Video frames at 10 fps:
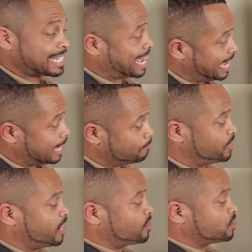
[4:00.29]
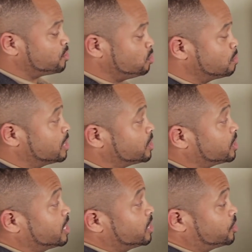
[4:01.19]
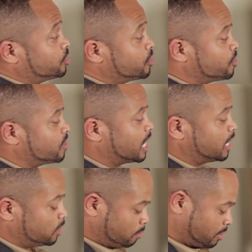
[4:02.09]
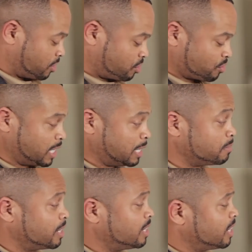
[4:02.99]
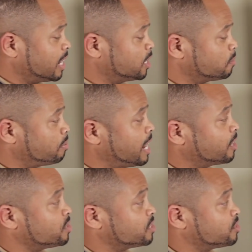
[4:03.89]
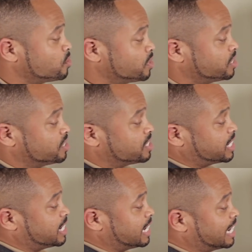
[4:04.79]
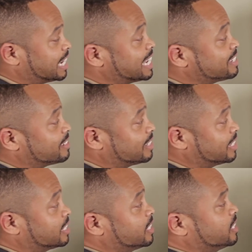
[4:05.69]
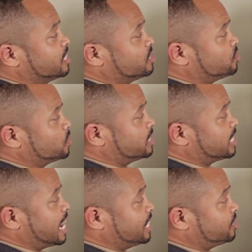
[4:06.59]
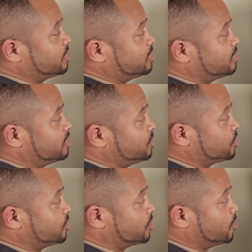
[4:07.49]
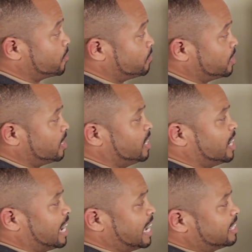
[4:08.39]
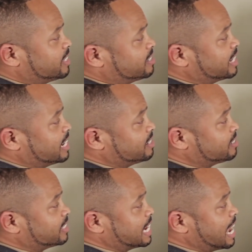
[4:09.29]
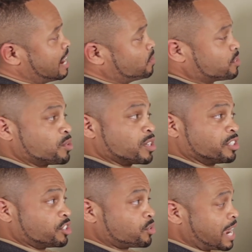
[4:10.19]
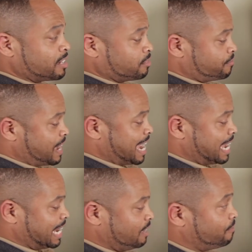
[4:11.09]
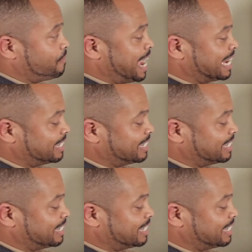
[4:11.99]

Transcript: hey, there is too much sugar in the bloodstream, and the pancreas is going to send an insulin to attach to the sugar. And this insulin now is going to try to find a fat